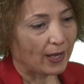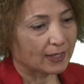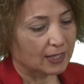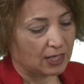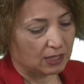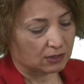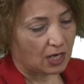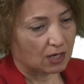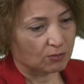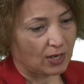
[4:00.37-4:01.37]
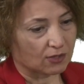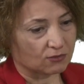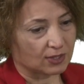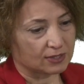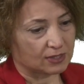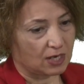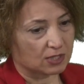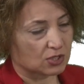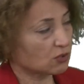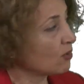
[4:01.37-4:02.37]
again carbohydrates are
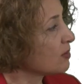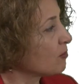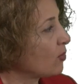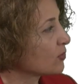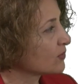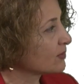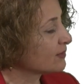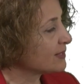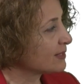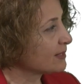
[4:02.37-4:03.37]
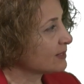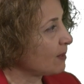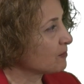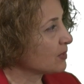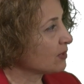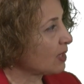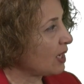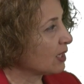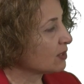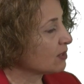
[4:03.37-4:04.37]
so important? This is something
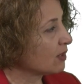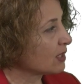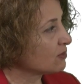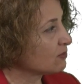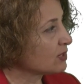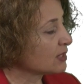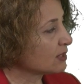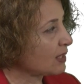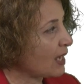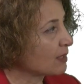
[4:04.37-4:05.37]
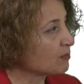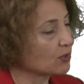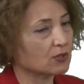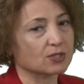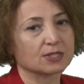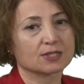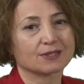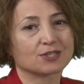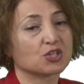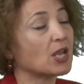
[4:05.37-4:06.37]
I really like because it's
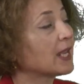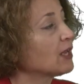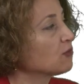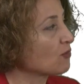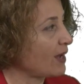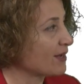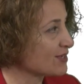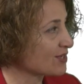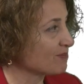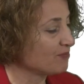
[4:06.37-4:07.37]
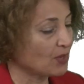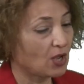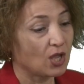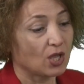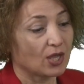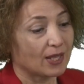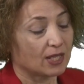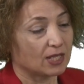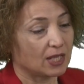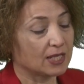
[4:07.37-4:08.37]
the chain reaction.
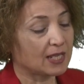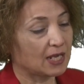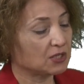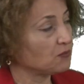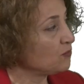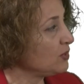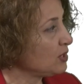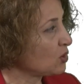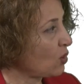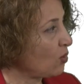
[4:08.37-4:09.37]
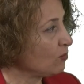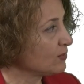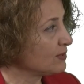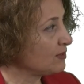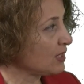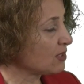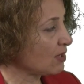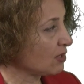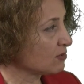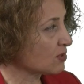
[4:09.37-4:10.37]
Again, if we know the
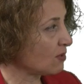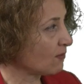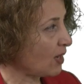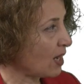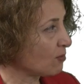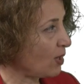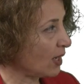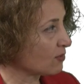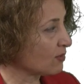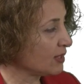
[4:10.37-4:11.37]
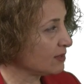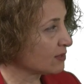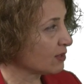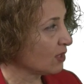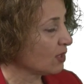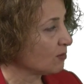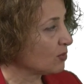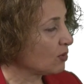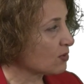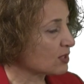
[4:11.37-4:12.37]
details of carbohydrates,
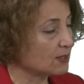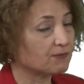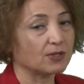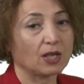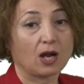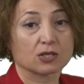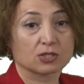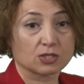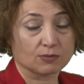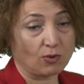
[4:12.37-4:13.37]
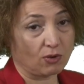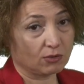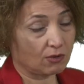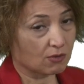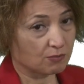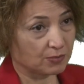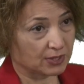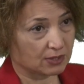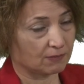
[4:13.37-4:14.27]
because if they are small or big,